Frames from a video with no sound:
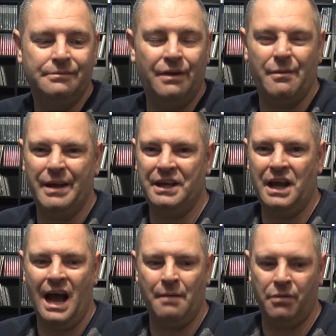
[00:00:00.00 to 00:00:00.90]
it being
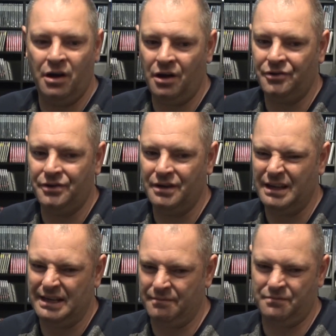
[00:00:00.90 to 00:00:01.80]
cardboard,
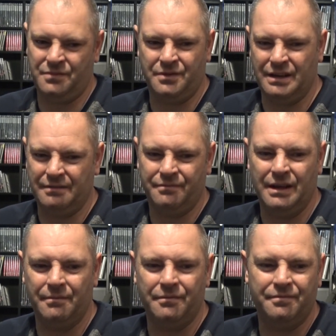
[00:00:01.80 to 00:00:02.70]

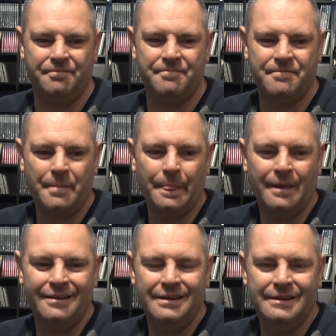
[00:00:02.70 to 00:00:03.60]
I'm
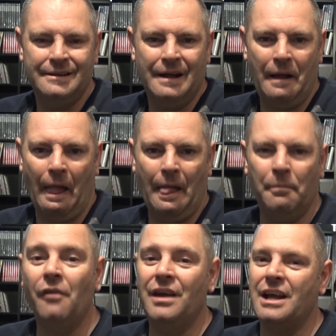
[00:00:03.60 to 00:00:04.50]

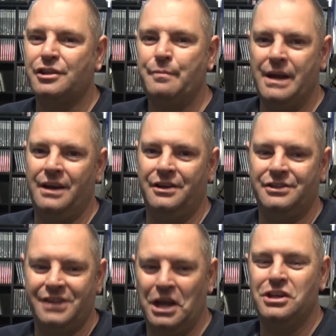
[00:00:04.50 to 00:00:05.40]
not very
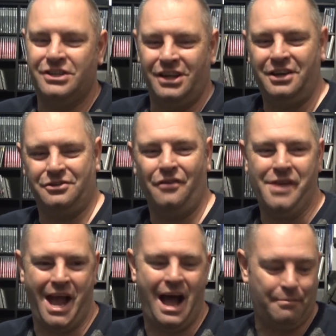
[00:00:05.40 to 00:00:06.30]
experienced taking stickers off
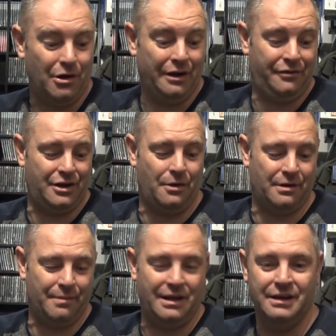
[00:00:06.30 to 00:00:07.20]
cardboard, if you know what
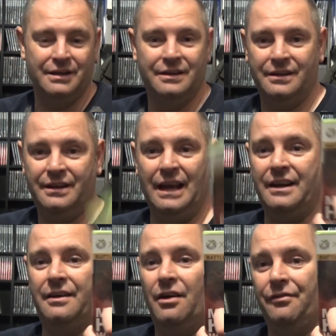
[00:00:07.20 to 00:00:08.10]
I mean.
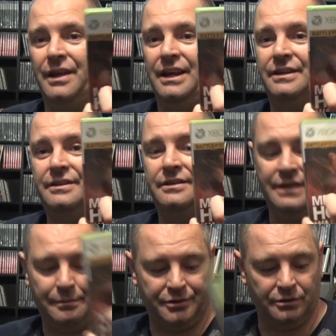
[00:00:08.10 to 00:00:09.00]
Getting it off these is
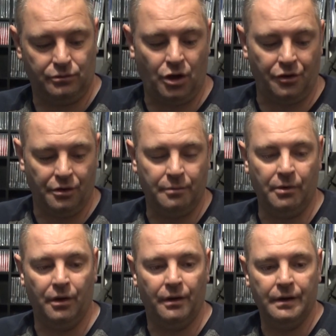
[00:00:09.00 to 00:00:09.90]
an absolute doddle,
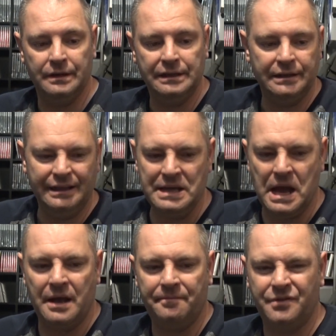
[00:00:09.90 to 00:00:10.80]
but
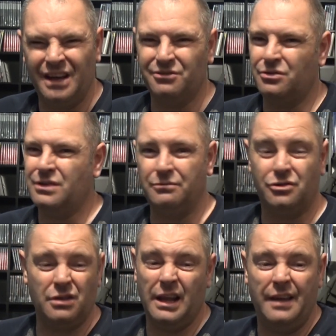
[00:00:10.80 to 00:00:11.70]
yeah, so I'm just going
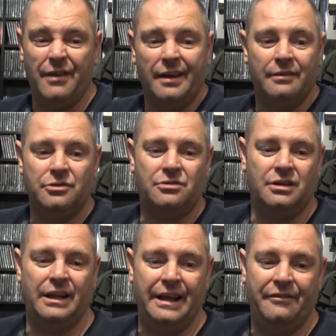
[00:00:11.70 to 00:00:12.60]
to leave it. I'm just
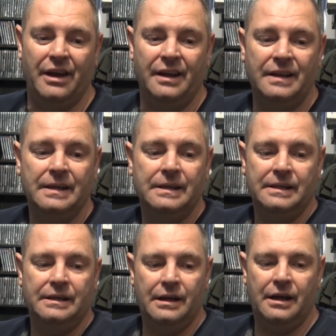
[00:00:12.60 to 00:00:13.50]
going to leave it.
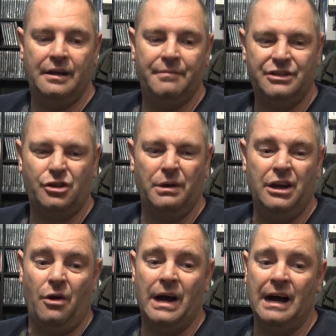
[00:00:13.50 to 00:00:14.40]
It's doing
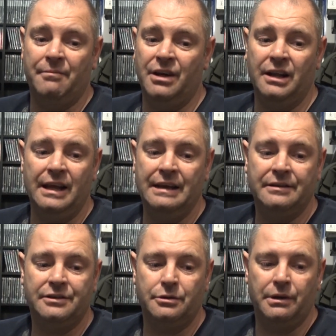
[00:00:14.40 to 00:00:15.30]
no harm, really.
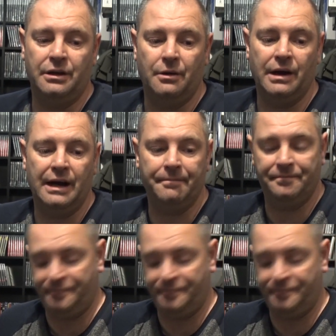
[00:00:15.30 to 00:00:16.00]
It's doing no harm.